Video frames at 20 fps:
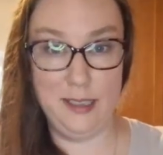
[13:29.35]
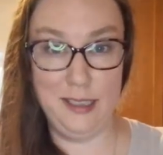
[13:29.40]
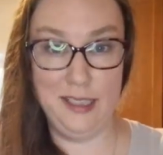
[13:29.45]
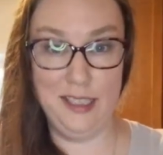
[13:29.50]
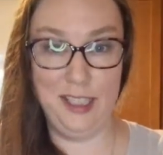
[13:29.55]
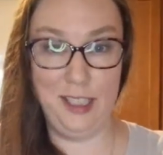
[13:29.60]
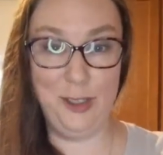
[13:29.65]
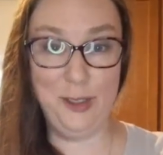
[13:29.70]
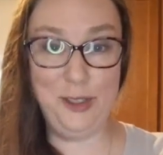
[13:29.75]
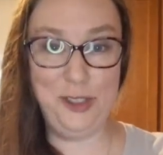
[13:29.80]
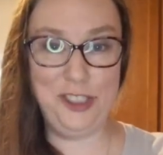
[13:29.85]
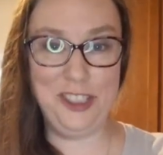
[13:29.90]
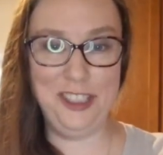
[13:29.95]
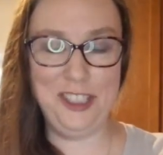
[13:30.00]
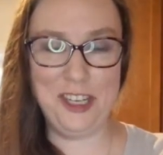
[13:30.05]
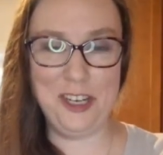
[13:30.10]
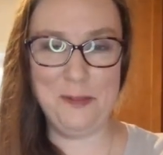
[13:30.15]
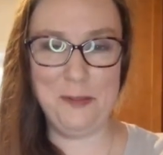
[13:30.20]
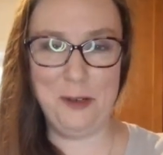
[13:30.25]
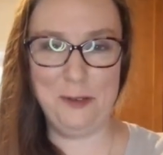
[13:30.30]
You should
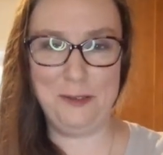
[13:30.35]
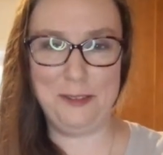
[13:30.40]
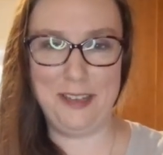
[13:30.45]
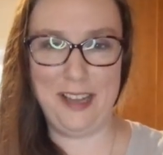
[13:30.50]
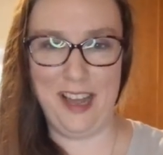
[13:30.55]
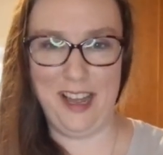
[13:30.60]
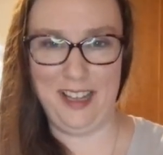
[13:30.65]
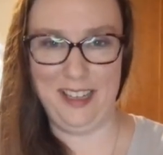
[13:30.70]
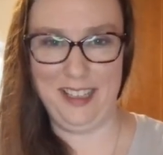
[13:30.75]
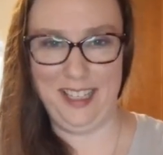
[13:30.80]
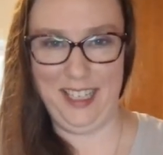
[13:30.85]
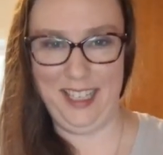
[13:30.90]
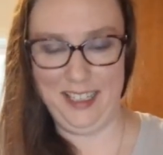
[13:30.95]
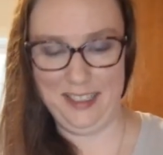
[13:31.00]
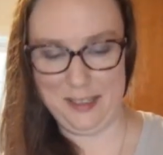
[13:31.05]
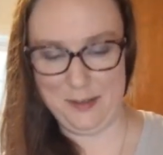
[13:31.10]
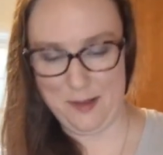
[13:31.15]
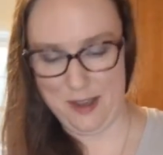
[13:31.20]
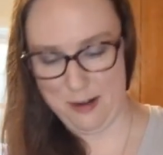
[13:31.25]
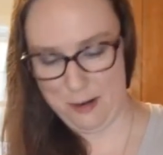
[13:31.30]
come over, Colleen, come
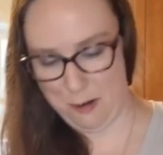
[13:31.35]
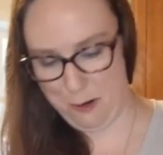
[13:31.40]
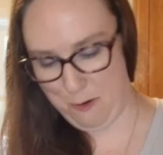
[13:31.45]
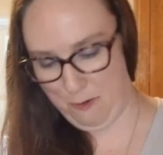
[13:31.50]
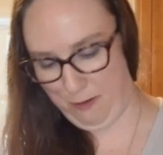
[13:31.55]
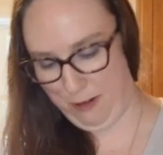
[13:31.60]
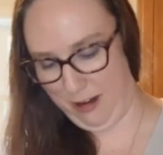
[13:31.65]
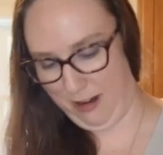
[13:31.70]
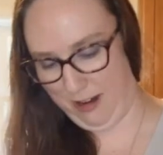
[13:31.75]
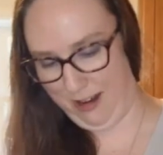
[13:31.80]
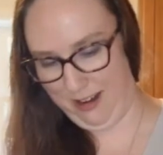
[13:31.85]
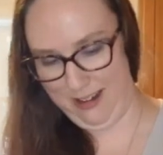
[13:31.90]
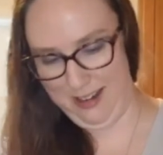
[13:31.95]
on over.